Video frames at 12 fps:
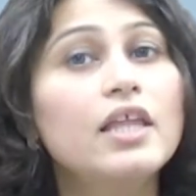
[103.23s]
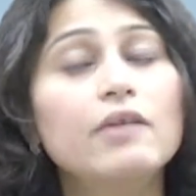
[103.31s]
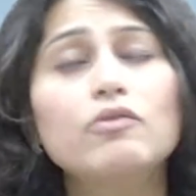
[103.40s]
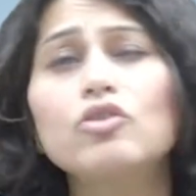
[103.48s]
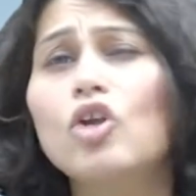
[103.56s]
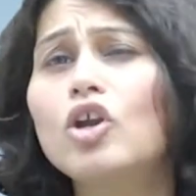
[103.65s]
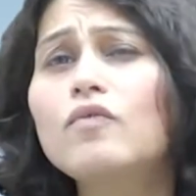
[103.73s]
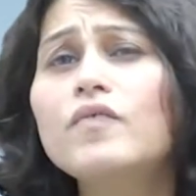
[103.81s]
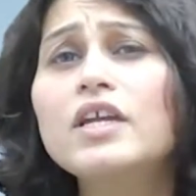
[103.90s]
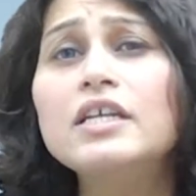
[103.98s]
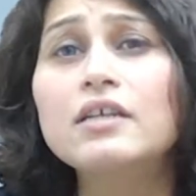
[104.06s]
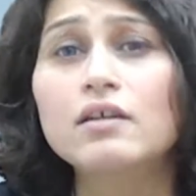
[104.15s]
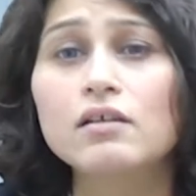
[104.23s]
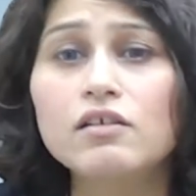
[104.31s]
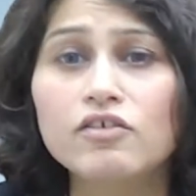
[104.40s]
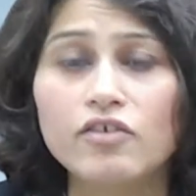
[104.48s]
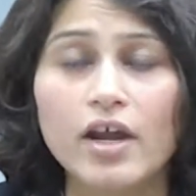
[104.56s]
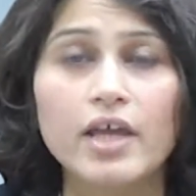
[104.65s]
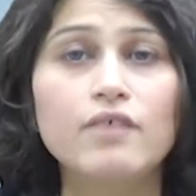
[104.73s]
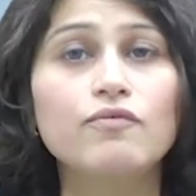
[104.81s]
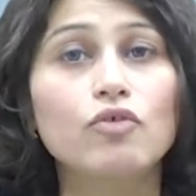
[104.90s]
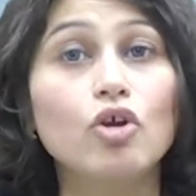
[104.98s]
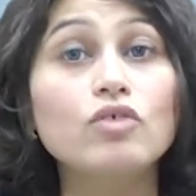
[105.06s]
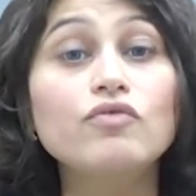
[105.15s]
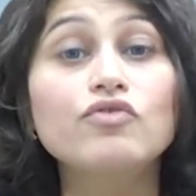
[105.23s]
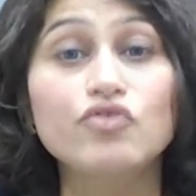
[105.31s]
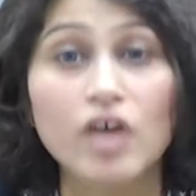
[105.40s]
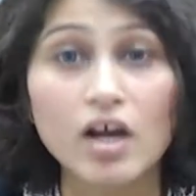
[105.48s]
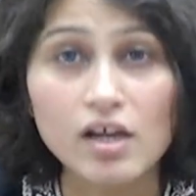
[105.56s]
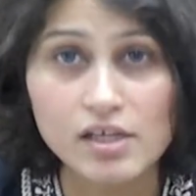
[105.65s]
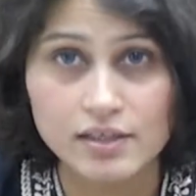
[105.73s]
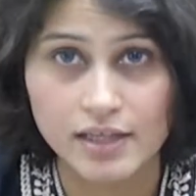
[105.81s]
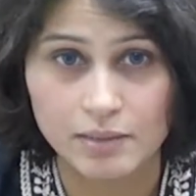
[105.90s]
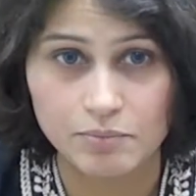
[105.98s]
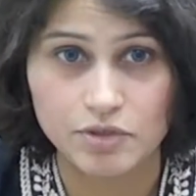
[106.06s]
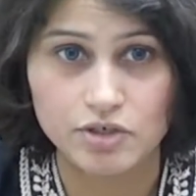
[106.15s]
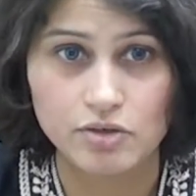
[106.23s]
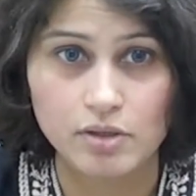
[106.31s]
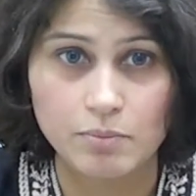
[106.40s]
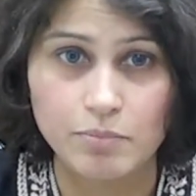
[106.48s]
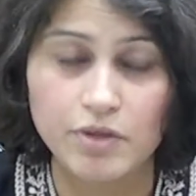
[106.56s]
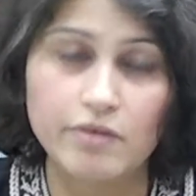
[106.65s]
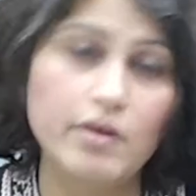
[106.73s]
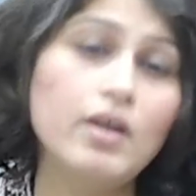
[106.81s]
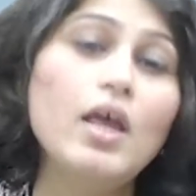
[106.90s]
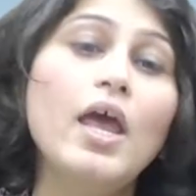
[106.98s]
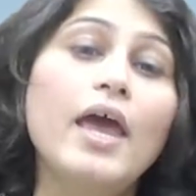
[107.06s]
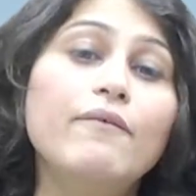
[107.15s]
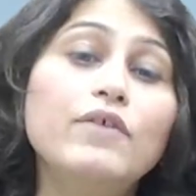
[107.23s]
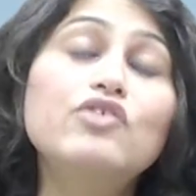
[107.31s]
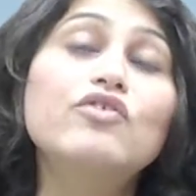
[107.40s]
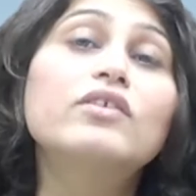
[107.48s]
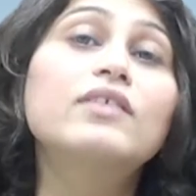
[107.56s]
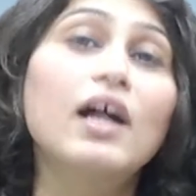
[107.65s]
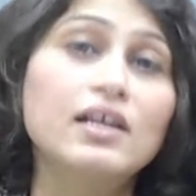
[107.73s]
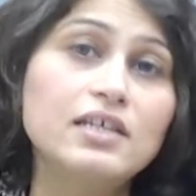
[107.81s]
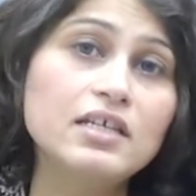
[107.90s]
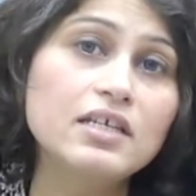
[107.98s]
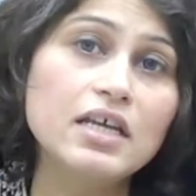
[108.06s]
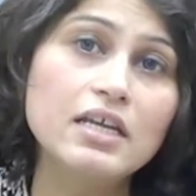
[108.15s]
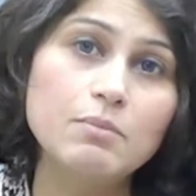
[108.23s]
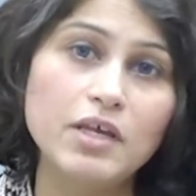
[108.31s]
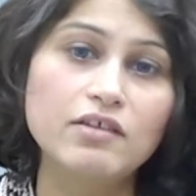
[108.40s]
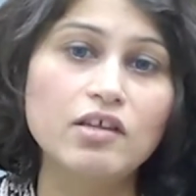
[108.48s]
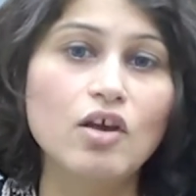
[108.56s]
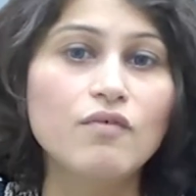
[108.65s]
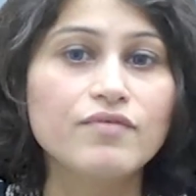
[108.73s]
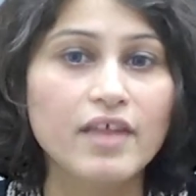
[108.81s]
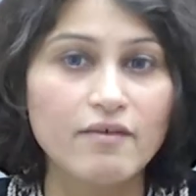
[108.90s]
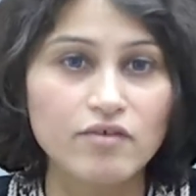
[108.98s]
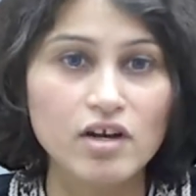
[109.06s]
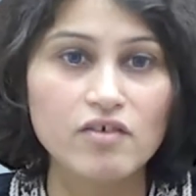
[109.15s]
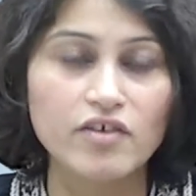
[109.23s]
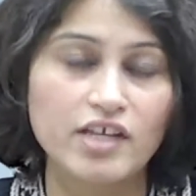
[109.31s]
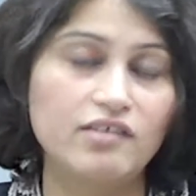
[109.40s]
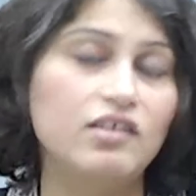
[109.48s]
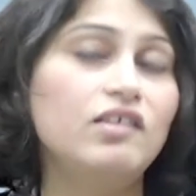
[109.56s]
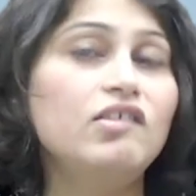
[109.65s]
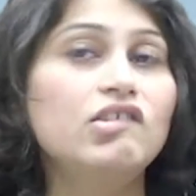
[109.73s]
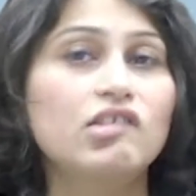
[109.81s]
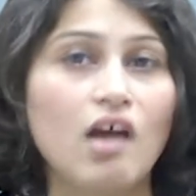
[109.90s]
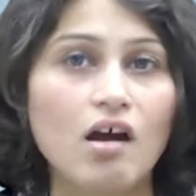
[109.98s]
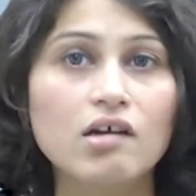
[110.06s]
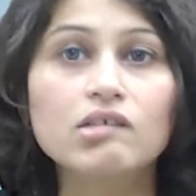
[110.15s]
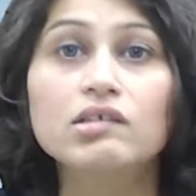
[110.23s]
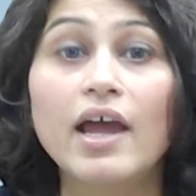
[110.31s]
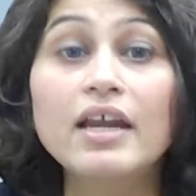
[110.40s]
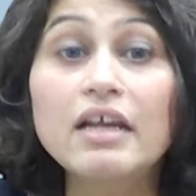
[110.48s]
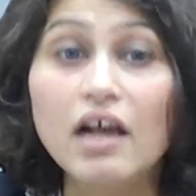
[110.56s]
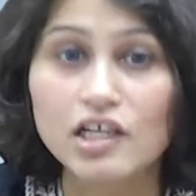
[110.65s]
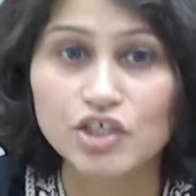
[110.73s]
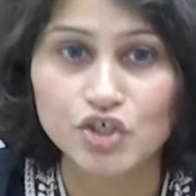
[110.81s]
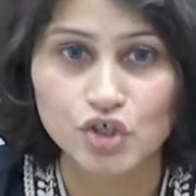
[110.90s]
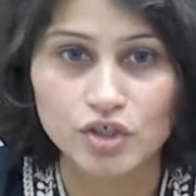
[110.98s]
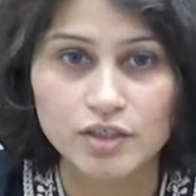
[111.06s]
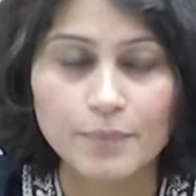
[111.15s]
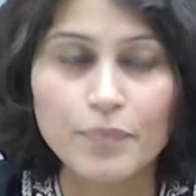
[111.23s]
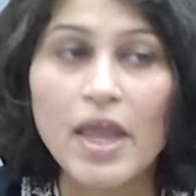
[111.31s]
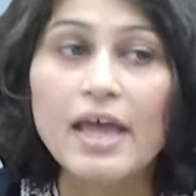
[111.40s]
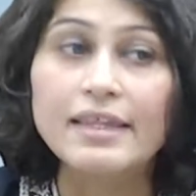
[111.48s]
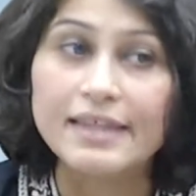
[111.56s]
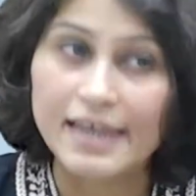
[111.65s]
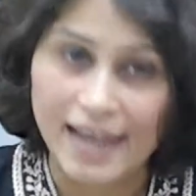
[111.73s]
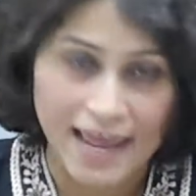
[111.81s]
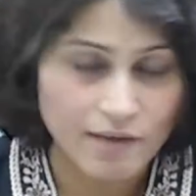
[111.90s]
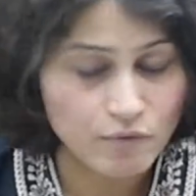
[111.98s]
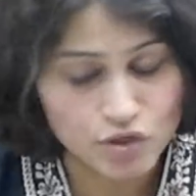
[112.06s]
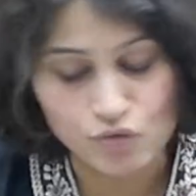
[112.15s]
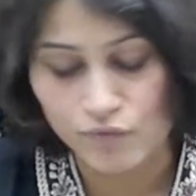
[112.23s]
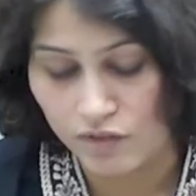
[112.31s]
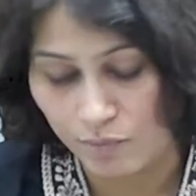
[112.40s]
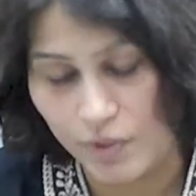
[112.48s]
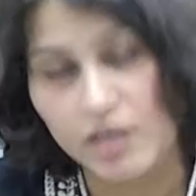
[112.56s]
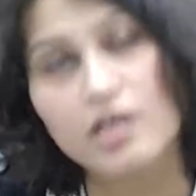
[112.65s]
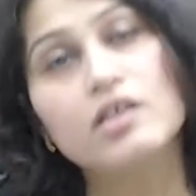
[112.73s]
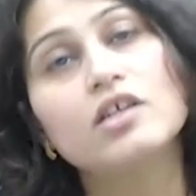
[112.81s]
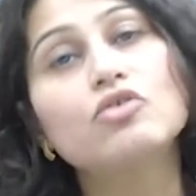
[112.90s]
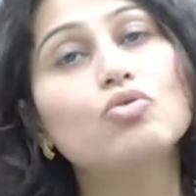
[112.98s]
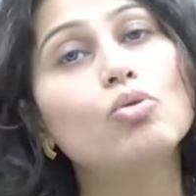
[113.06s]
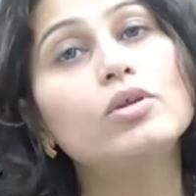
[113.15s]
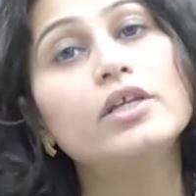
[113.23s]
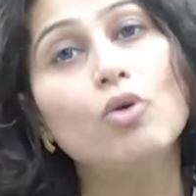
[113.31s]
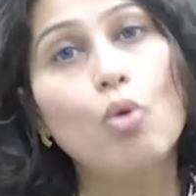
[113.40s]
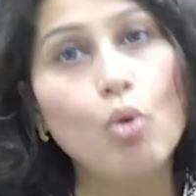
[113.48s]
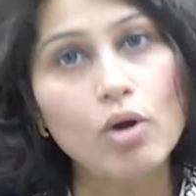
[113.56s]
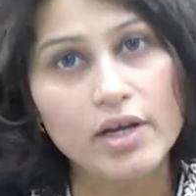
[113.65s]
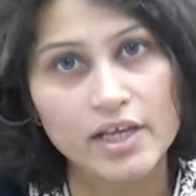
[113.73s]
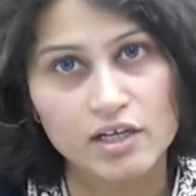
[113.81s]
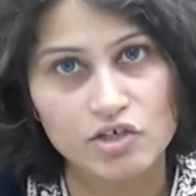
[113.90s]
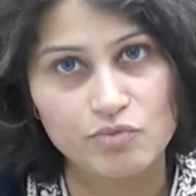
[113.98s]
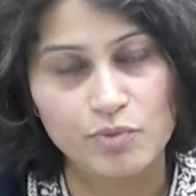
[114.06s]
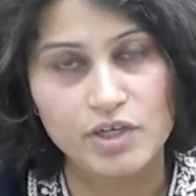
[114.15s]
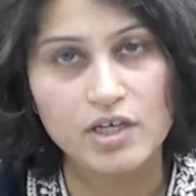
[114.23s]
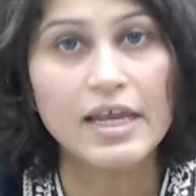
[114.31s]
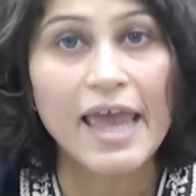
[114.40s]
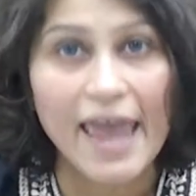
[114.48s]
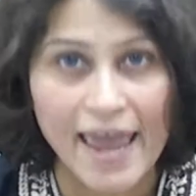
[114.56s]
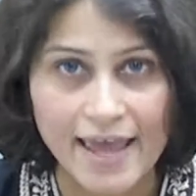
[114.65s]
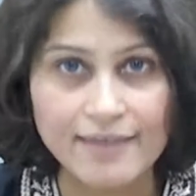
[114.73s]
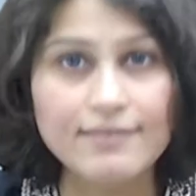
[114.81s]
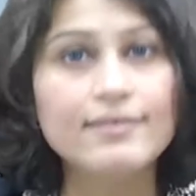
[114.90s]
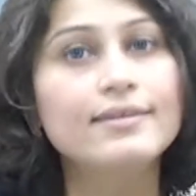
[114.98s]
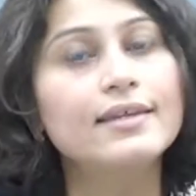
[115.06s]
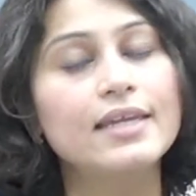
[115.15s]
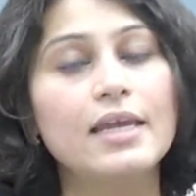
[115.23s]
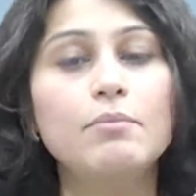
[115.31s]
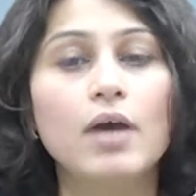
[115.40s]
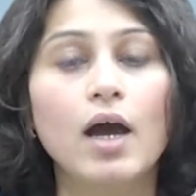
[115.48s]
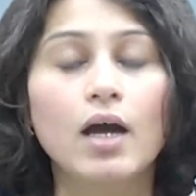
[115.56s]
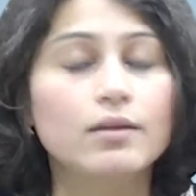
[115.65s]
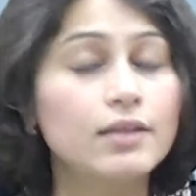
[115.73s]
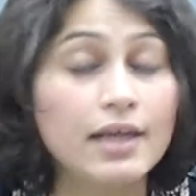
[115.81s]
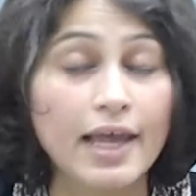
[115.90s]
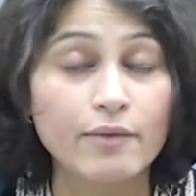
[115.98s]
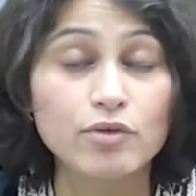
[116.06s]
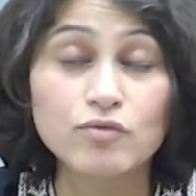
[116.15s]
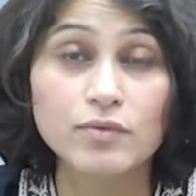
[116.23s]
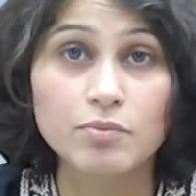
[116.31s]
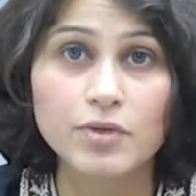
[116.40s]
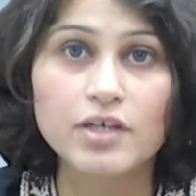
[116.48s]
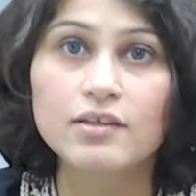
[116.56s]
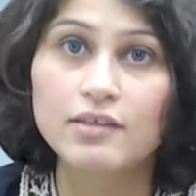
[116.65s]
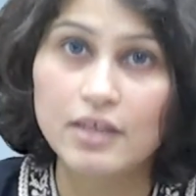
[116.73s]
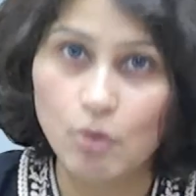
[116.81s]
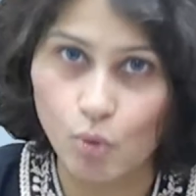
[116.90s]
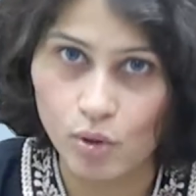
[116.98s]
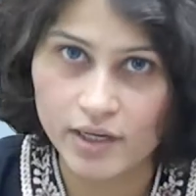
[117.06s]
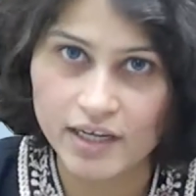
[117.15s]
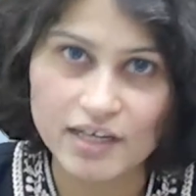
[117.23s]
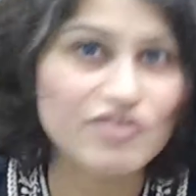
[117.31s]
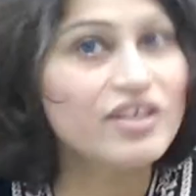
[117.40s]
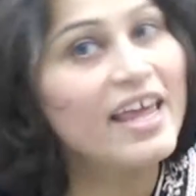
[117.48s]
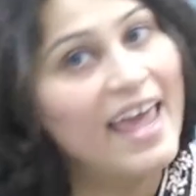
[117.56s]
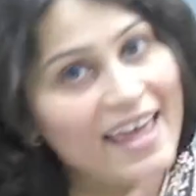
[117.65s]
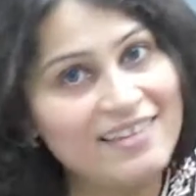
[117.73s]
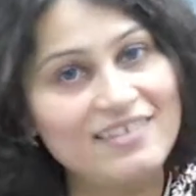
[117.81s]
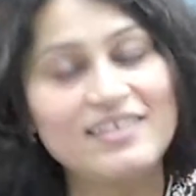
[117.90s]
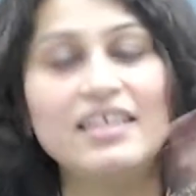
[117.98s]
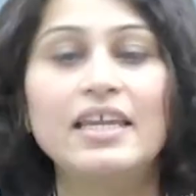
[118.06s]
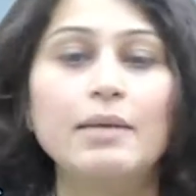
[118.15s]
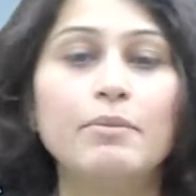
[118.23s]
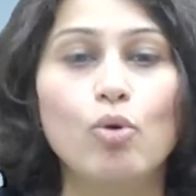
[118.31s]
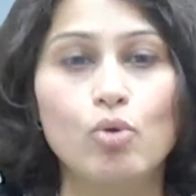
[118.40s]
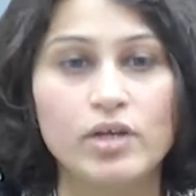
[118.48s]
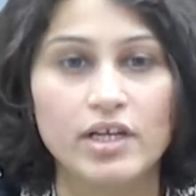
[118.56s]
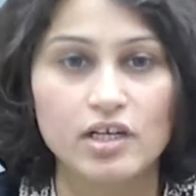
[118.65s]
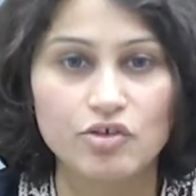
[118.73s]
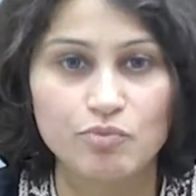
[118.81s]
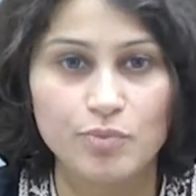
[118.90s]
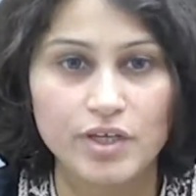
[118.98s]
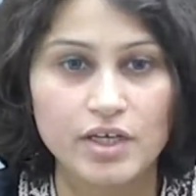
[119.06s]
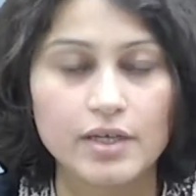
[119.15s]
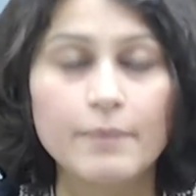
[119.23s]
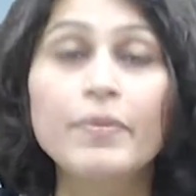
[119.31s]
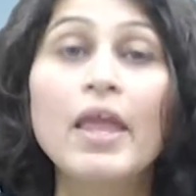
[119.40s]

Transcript: There was a lot of internal strife, a lot of struggle in that particular period, which resulted in a mixing of several races, tongues and cultures. The language of this period is called the Old English period, hence the name, the language of this period is the Old English and hence the name Old English period.